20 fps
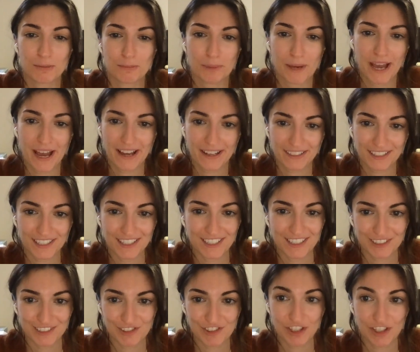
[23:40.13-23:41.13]

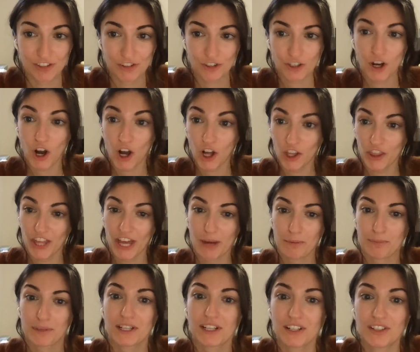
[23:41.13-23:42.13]
package is called that
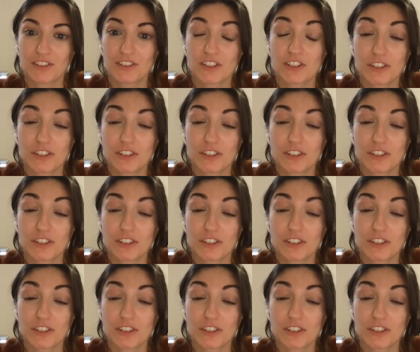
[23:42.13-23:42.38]
because it